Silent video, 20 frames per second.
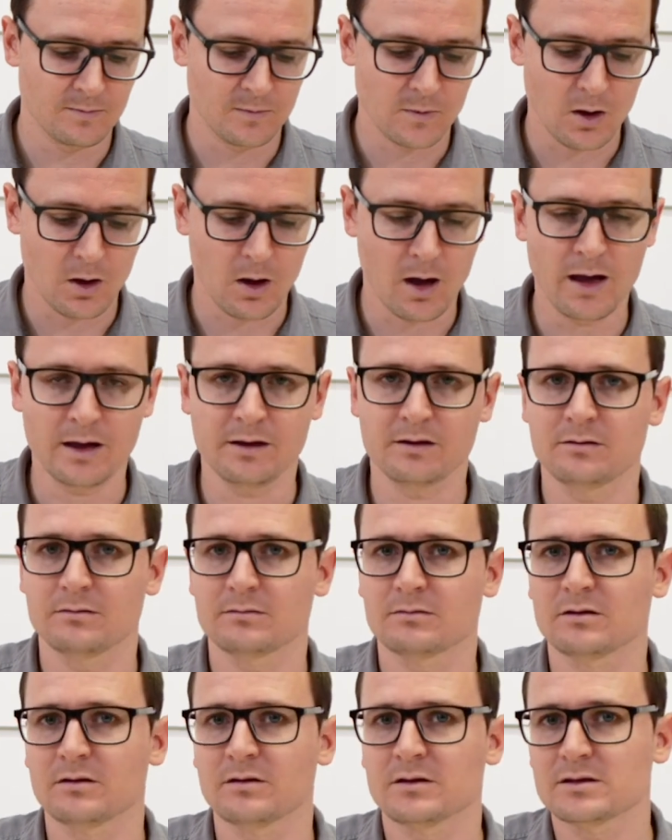height
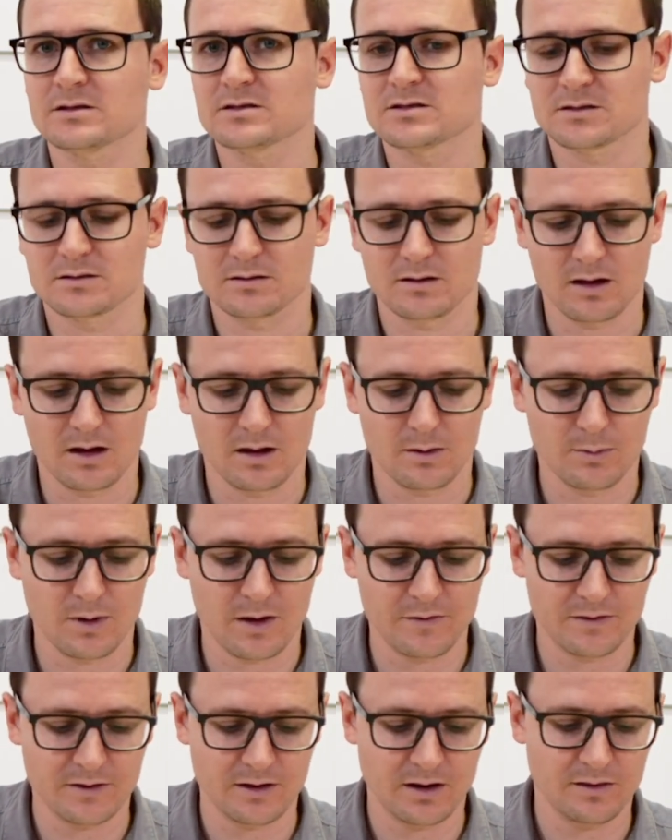to this
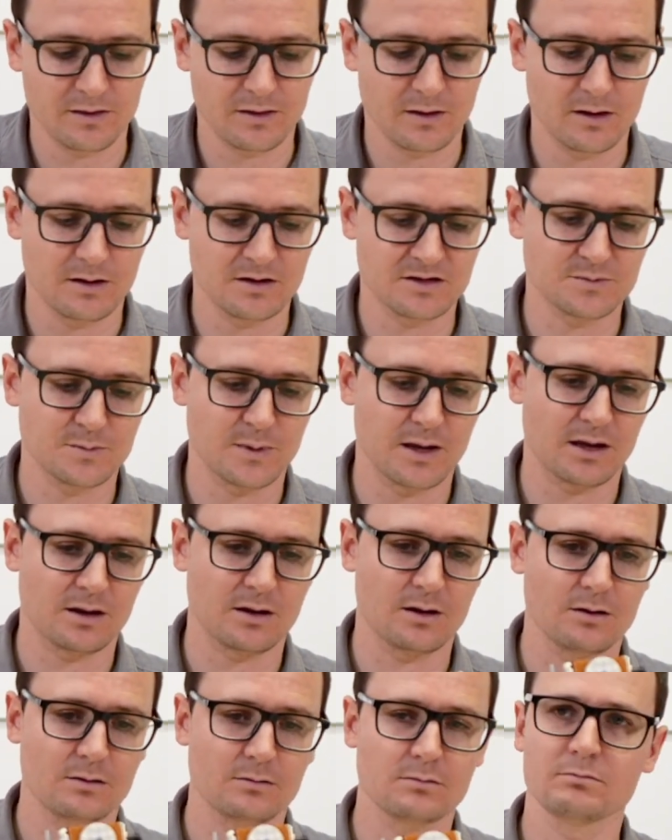underneath it and just make
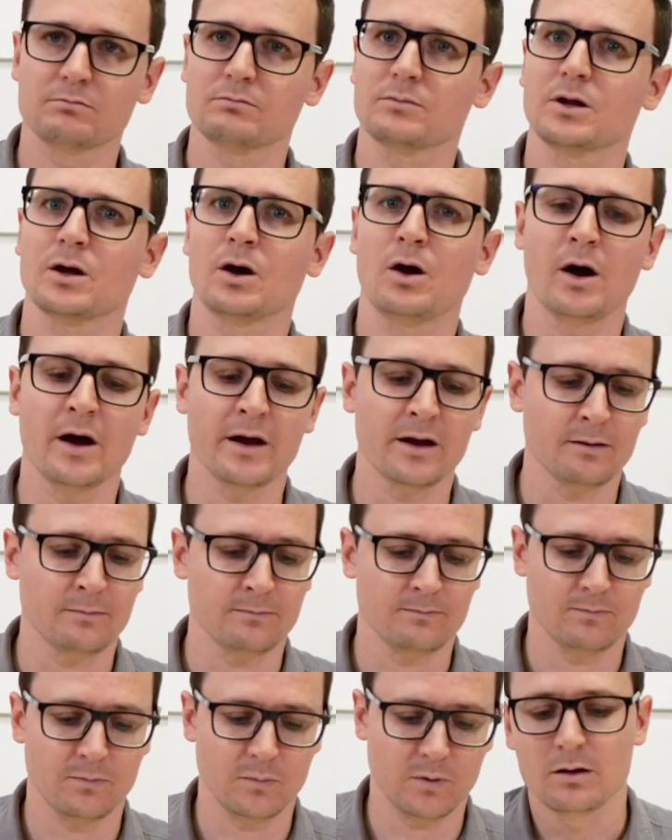it higher.
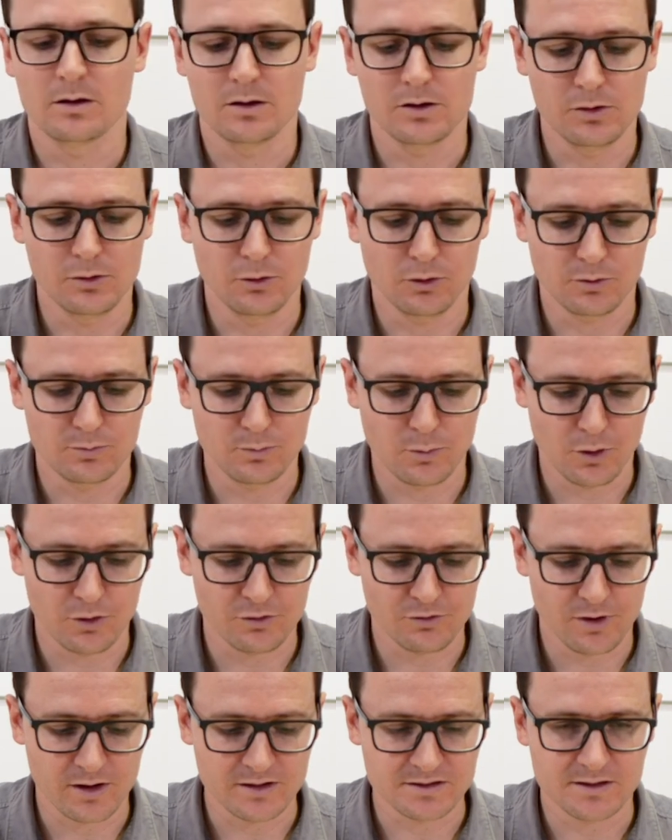You could
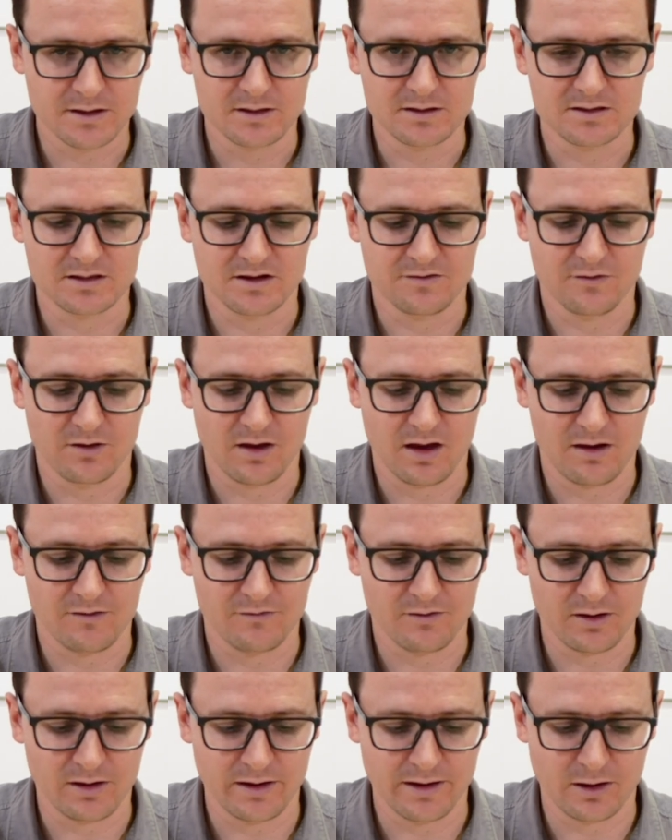motorize this if you
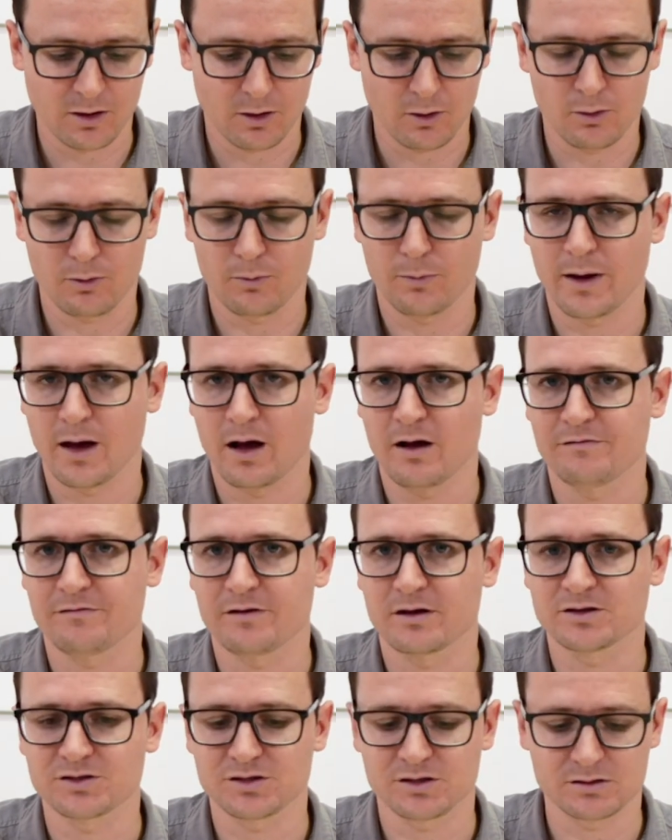have a LEGO Power
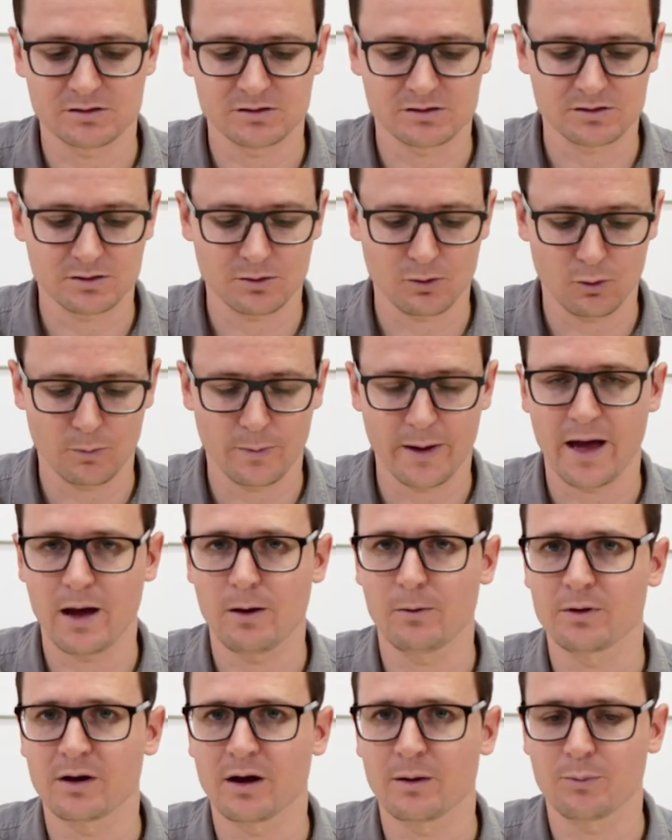Functions or
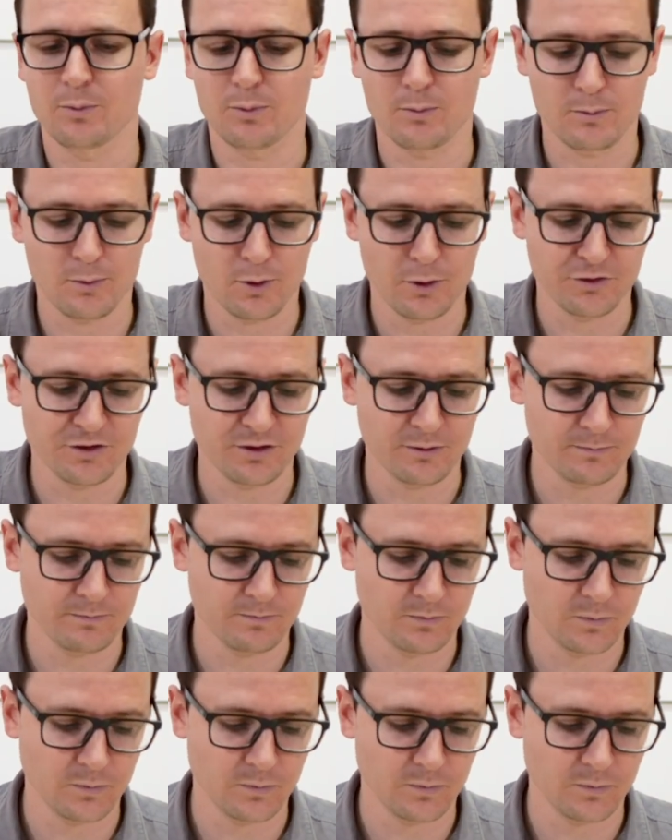powered up motor,